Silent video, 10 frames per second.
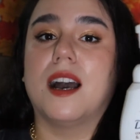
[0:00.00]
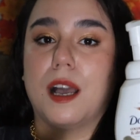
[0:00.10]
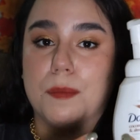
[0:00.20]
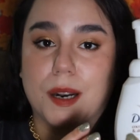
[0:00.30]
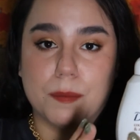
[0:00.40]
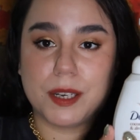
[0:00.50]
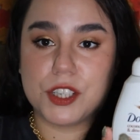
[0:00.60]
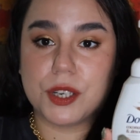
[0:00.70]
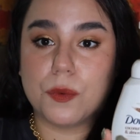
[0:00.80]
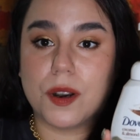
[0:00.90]
I bought a
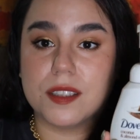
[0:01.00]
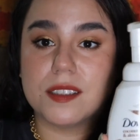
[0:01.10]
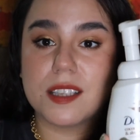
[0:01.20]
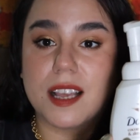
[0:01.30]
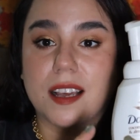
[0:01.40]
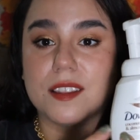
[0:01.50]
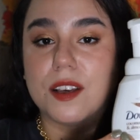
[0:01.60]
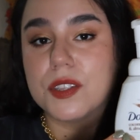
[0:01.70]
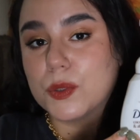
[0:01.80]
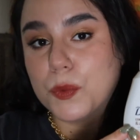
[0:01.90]
bunch at once, and I
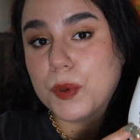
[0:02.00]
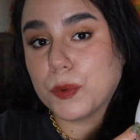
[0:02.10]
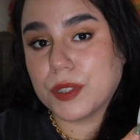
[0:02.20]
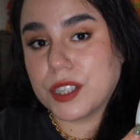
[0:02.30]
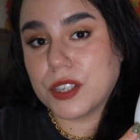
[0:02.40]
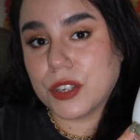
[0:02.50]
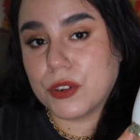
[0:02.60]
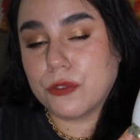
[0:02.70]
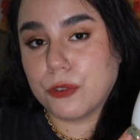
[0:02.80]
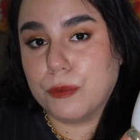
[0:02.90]
thought this would be really
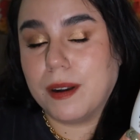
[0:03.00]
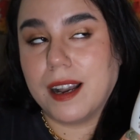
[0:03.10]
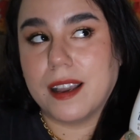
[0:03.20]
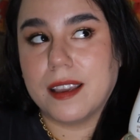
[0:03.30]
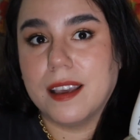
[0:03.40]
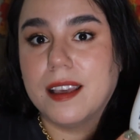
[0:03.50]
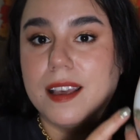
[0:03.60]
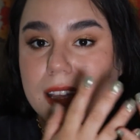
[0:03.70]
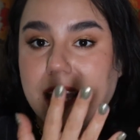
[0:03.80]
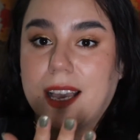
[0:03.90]
good for my
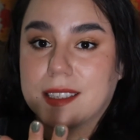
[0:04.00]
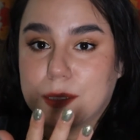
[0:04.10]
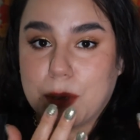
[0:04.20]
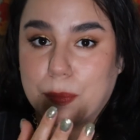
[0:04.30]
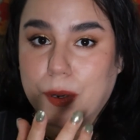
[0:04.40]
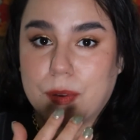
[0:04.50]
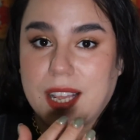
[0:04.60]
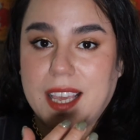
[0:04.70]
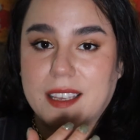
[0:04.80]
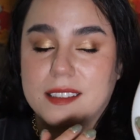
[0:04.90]
eczema prone
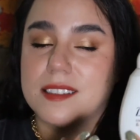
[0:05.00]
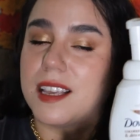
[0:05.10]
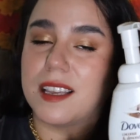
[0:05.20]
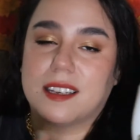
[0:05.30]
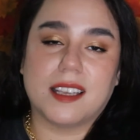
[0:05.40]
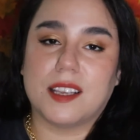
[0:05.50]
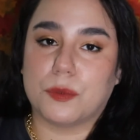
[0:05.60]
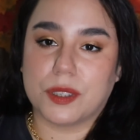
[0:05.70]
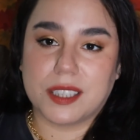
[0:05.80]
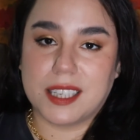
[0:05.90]
hands, and it
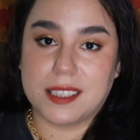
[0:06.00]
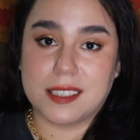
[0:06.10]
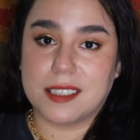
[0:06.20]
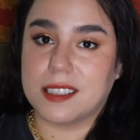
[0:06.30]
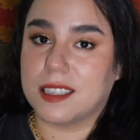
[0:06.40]
really isn't.